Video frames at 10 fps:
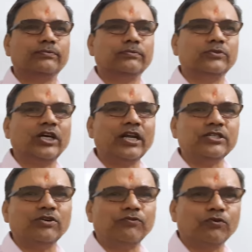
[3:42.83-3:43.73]
There
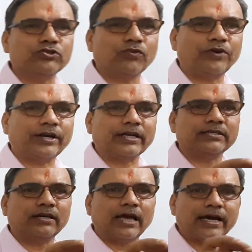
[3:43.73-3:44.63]
is a force of
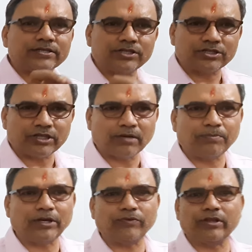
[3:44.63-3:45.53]
attraction existing
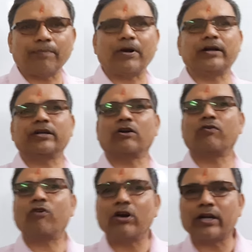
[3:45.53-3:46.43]
between the particle
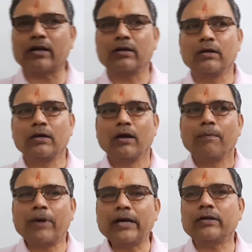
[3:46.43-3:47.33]
of water,
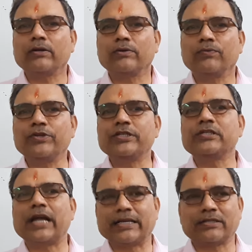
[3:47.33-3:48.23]
but which
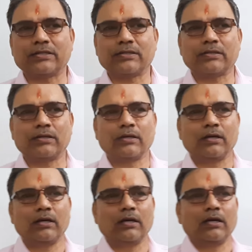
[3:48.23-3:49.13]
is less.
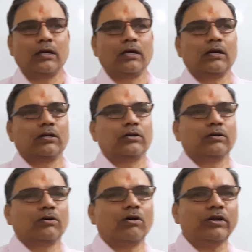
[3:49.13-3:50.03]

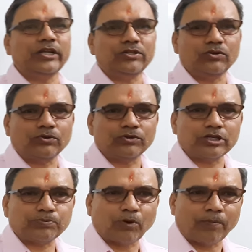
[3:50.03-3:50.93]
Only due to
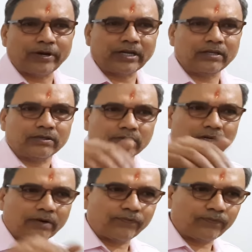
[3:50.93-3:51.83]
this property,
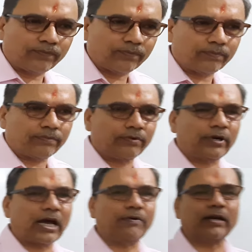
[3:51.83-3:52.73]
the
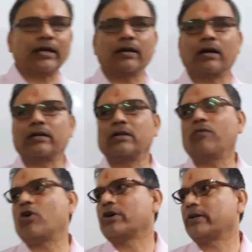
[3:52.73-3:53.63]
diver can cut the
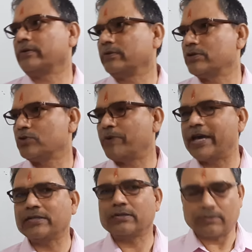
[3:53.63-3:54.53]
water.
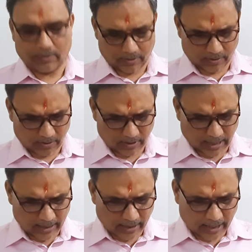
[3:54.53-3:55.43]
Space,
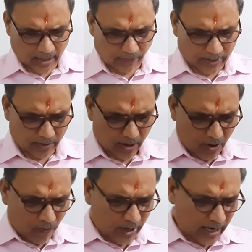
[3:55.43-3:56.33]
and the third
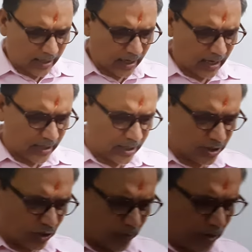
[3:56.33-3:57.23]
one, what are the
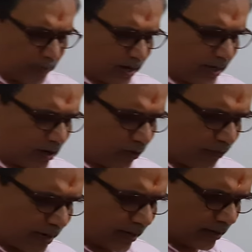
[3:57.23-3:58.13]
characteristics of the particle of
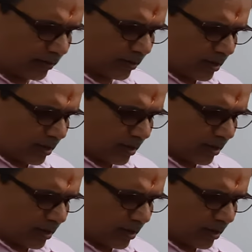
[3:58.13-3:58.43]
matter?